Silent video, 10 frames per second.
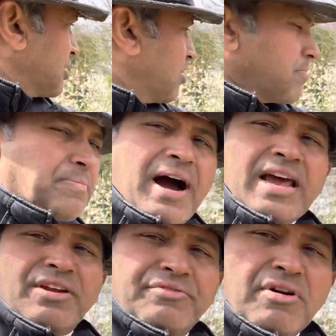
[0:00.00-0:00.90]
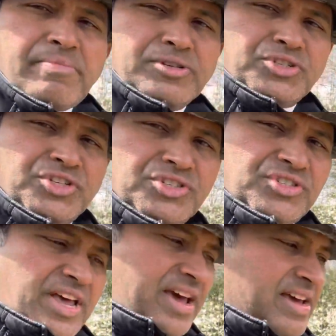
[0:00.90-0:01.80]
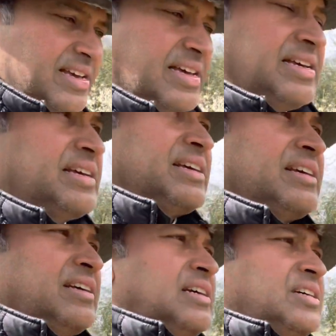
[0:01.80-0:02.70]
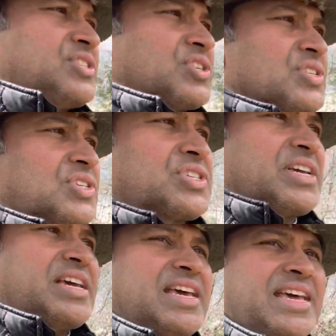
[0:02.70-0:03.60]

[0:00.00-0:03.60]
on pile of rubbish just there. As you can see,